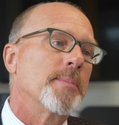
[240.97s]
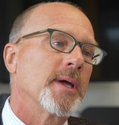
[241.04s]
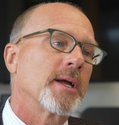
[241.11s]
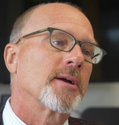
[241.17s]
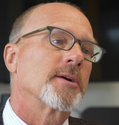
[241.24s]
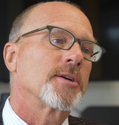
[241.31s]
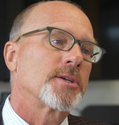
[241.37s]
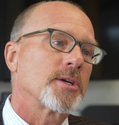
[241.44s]

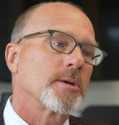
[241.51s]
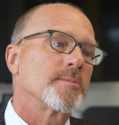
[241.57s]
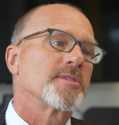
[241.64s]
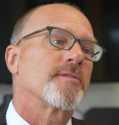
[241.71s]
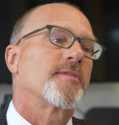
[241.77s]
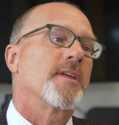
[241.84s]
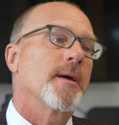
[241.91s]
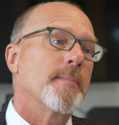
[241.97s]
bigger in terms
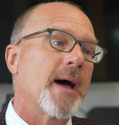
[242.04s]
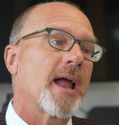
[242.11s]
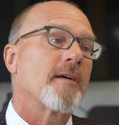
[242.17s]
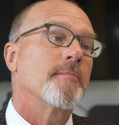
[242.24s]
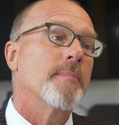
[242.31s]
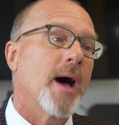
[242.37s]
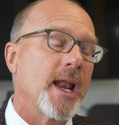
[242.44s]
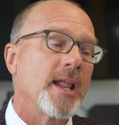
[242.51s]
of the amount
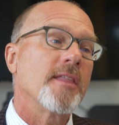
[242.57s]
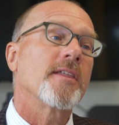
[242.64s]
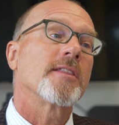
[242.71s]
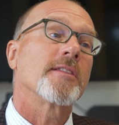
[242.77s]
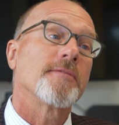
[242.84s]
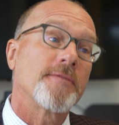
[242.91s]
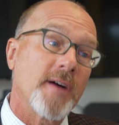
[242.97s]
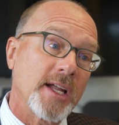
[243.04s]
of money
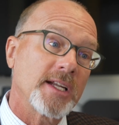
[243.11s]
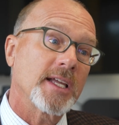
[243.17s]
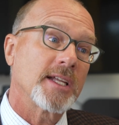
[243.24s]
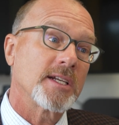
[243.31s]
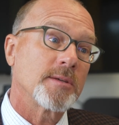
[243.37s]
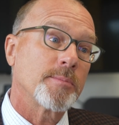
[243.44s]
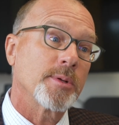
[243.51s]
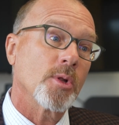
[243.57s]
that the fund
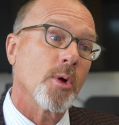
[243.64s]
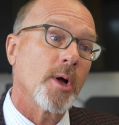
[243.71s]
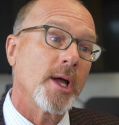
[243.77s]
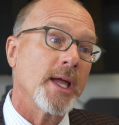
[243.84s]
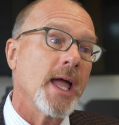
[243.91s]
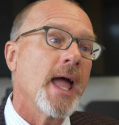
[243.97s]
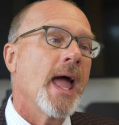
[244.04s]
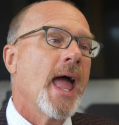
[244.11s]
can
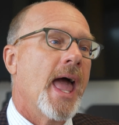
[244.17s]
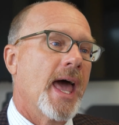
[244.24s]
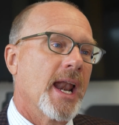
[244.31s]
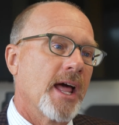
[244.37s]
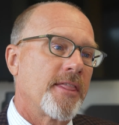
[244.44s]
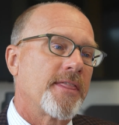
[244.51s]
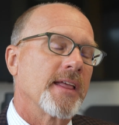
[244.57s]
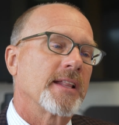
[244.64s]
deploy. And
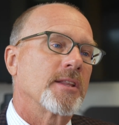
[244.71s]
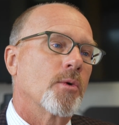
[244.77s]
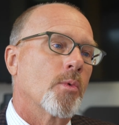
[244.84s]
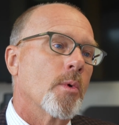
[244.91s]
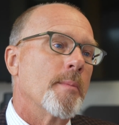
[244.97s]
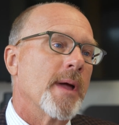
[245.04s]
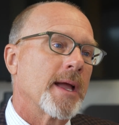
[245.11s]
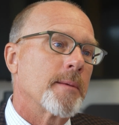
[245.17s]
I think that
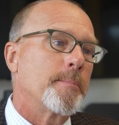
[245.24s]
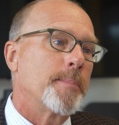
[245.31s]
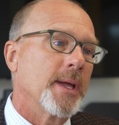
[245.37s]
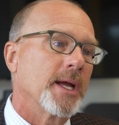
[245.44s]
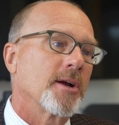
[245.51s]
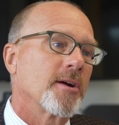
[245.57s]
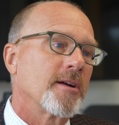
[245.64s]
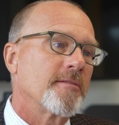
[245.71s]
we'll make
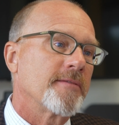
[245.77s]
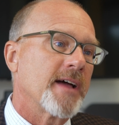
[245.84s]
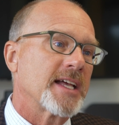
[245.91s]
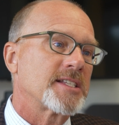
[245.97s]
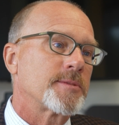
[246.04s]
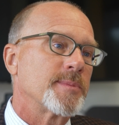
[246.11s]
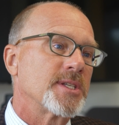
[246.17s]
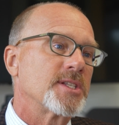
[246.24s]
bigger
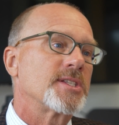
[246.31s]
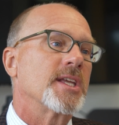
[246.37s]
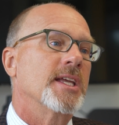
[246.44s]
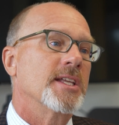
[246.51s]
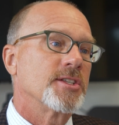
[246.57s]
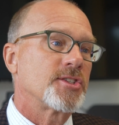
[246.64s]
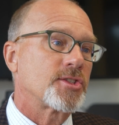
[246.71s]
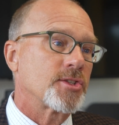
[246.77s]
investments
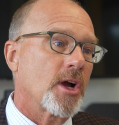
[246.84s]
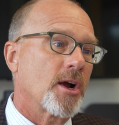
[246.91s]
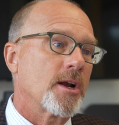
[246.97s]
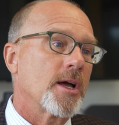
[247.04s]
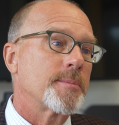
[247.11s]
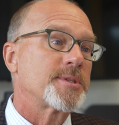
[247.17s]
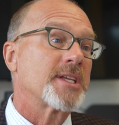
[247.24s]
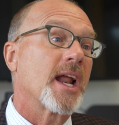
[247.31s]
in
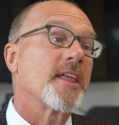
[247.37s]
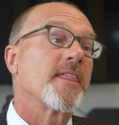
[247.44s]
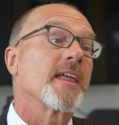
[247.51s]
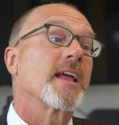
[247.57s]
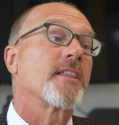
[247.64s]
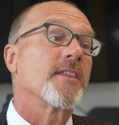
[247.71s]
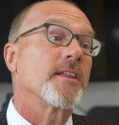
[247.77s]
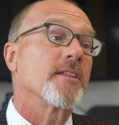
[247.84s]
startups. And I
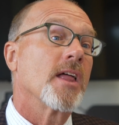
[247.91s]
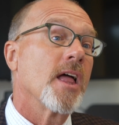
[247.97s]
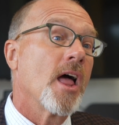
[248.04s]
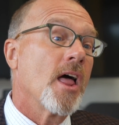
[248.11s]
think that